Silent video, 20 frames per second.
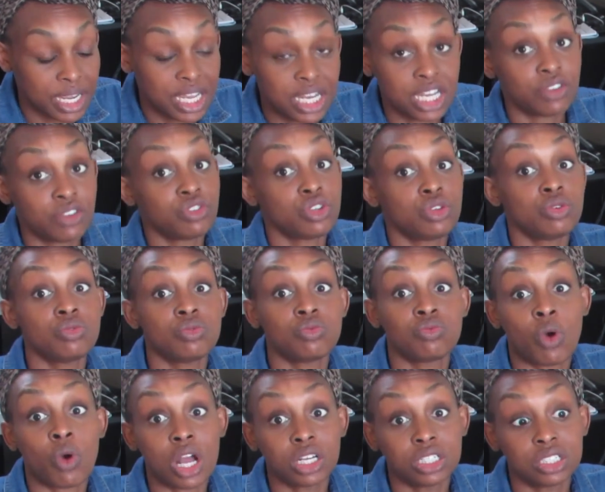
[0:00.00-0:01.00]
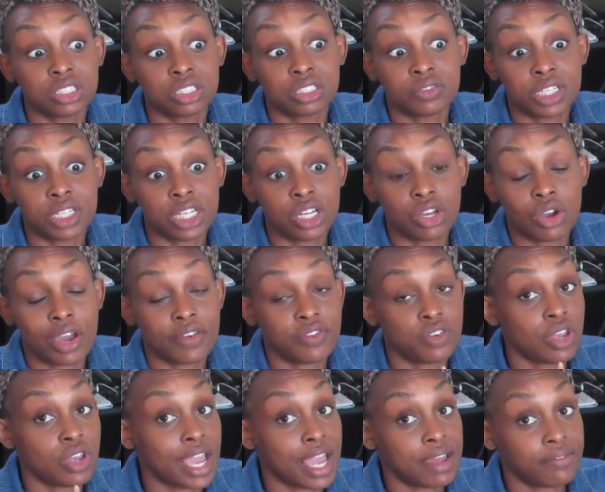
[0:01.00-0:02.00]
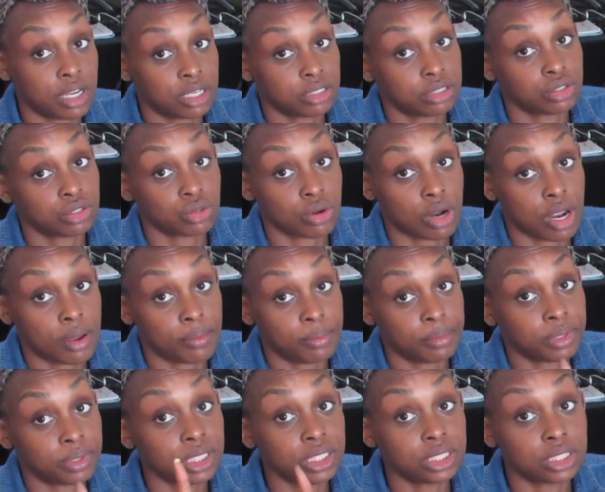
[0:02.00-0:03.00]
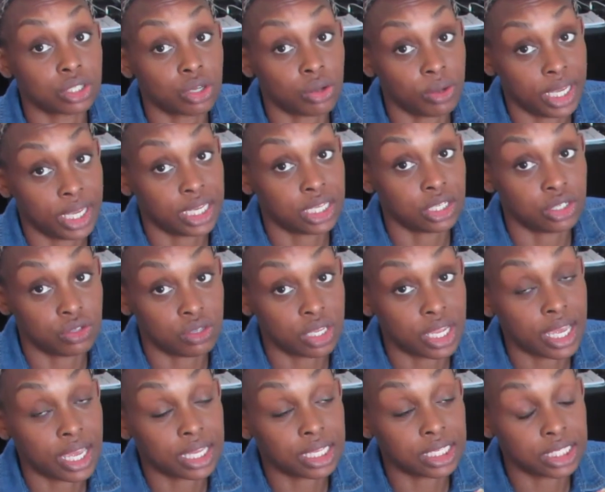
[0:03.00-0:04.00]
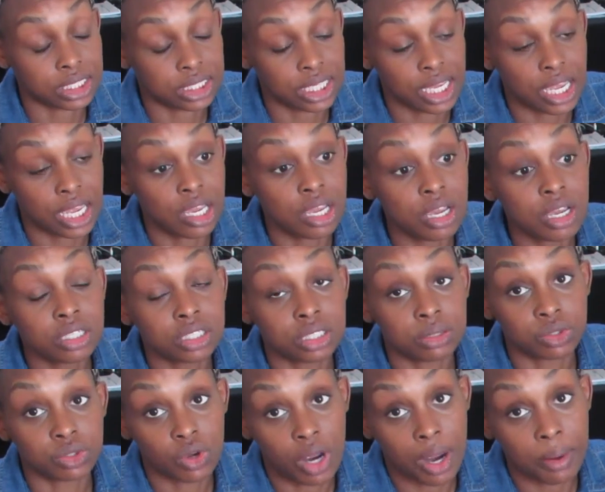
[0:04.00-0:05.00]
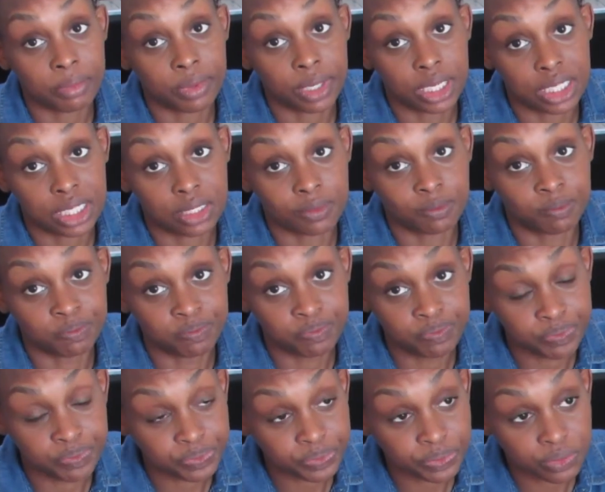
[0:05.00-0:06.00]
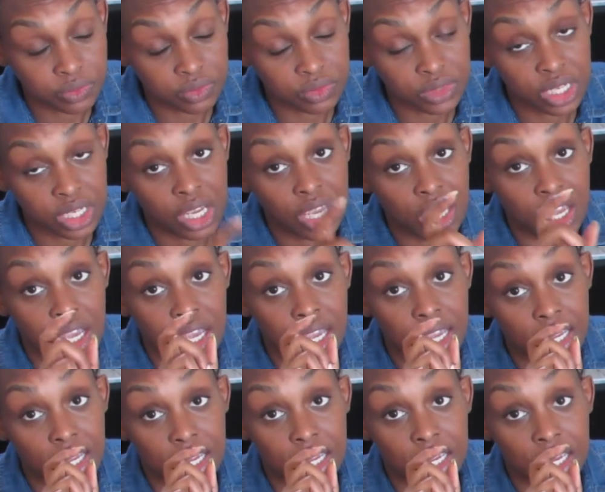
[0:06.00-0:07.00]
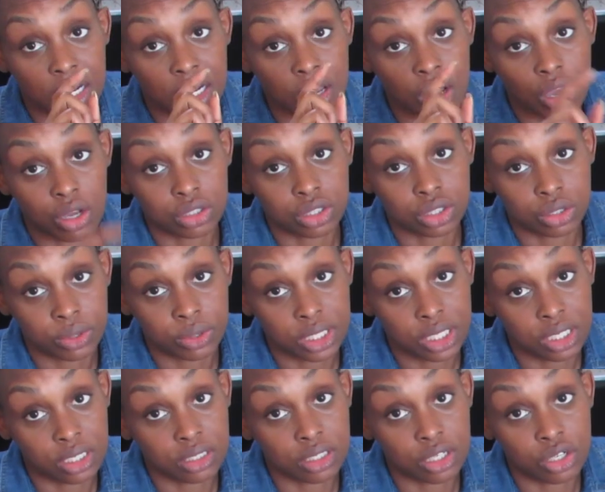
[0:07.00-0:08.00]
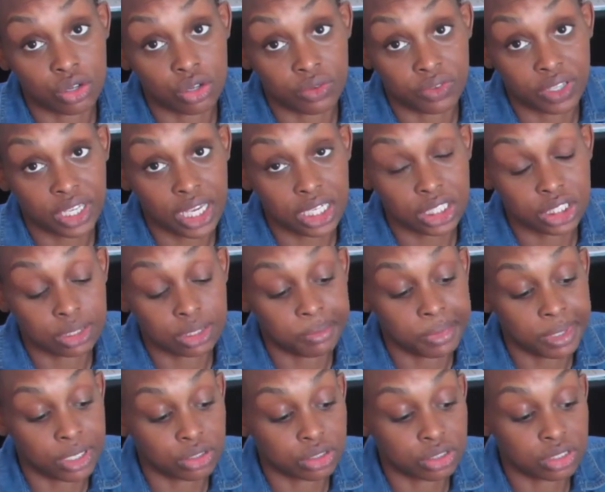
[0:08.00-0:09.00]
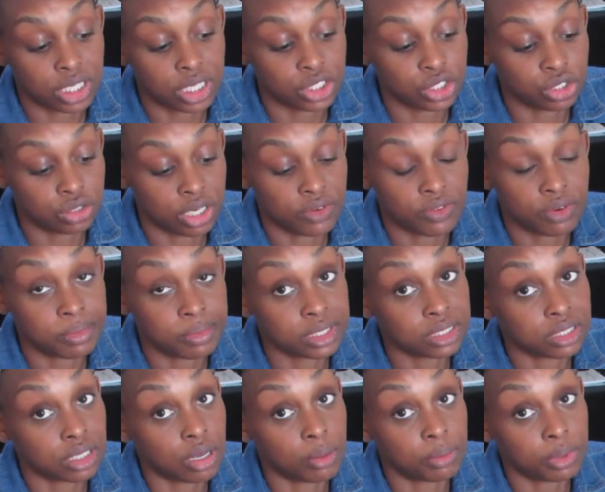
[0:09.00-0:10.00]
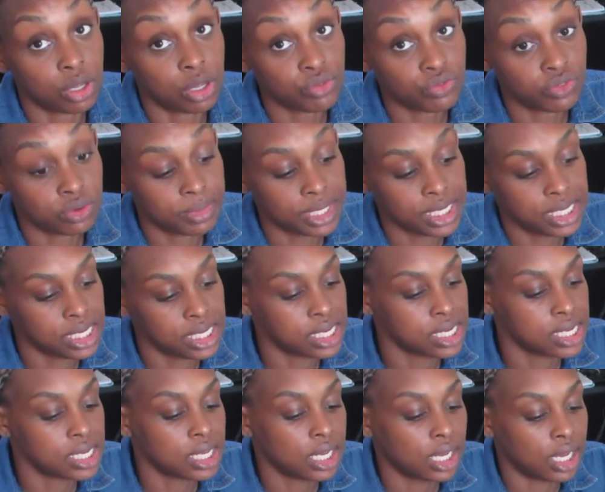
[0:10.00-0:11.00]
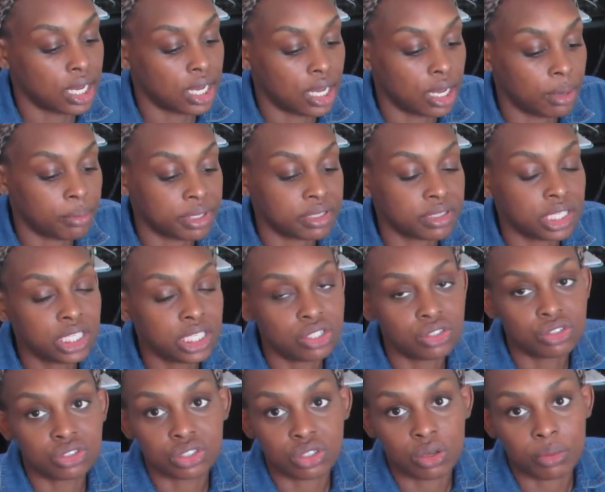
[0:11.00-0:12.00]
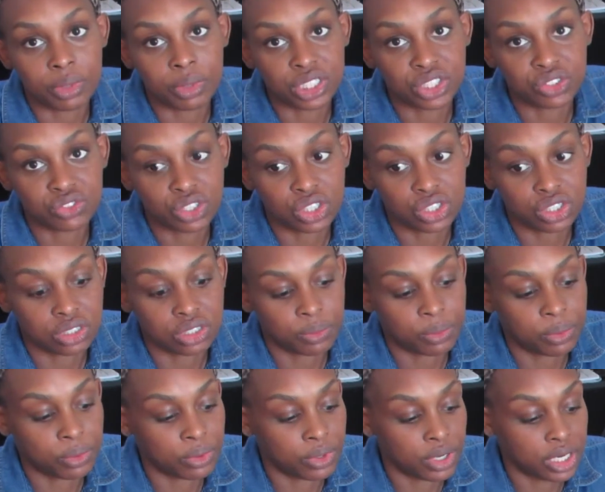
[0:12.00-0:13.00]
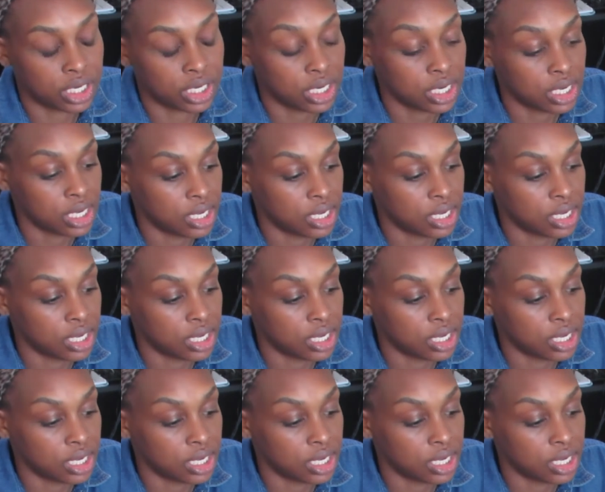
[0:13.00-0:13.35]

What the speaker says: And if you watch this video and you have not subscribed, please go ahead and do that. Click that subscribe button, and also hit the notification bell so that you never miss an upload from me. But thank you so much for your support.